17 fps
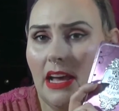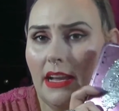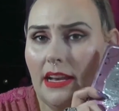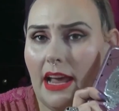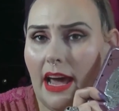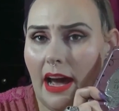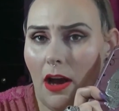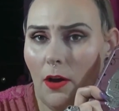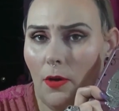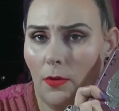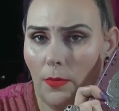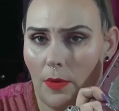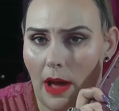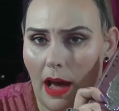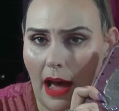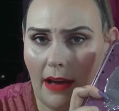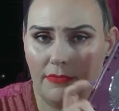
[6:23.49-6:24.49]
Now,
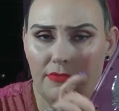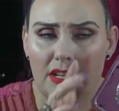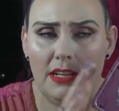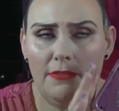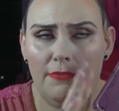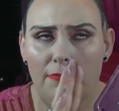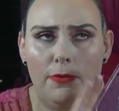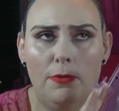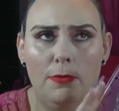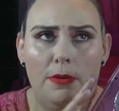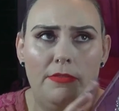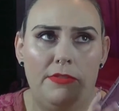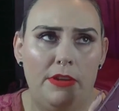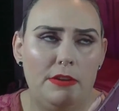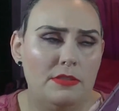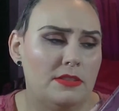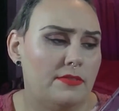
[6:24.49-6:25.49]
I've done full
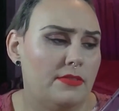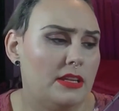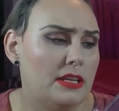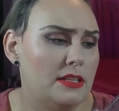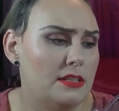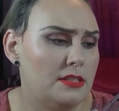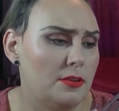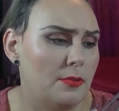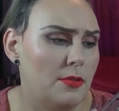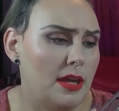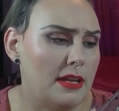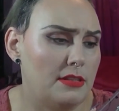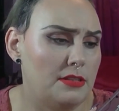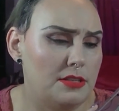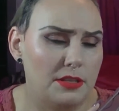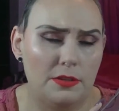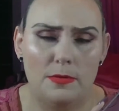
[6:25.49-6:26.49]
reviews of these, so they
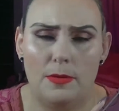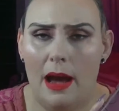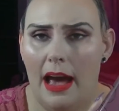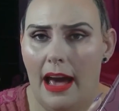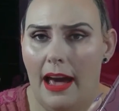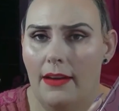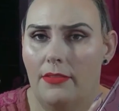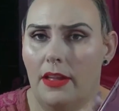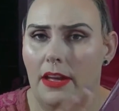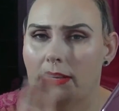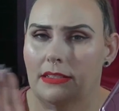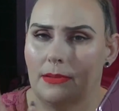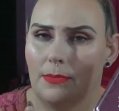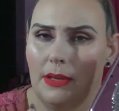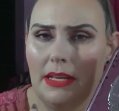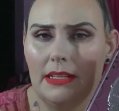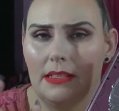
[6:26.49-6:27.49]
do have like
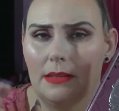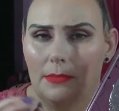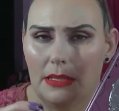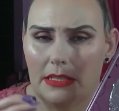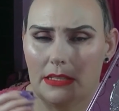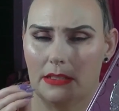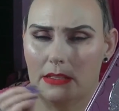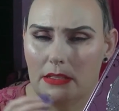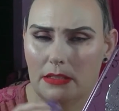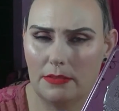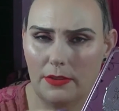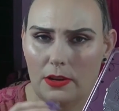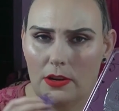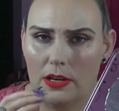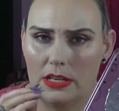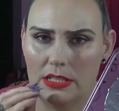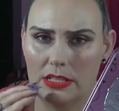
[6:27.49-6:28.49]
some hits and misses as
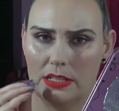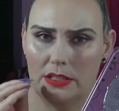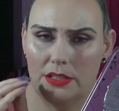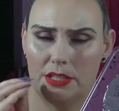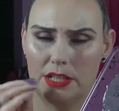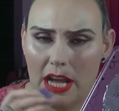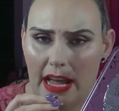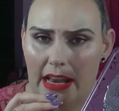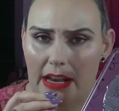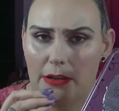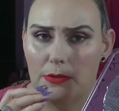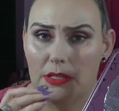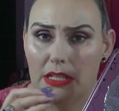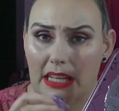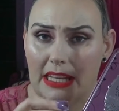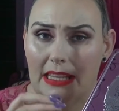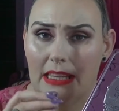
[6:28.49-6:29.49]
far as the
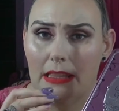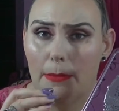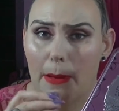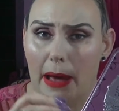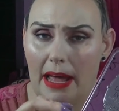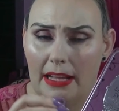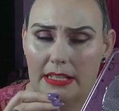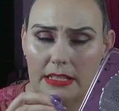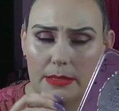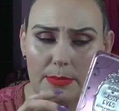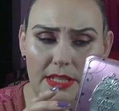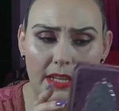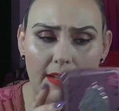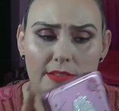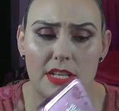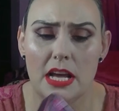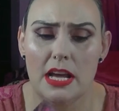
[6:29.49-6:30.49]
shadows in the palettes
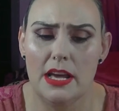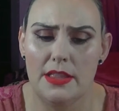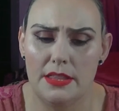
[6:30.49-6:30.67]
themselves.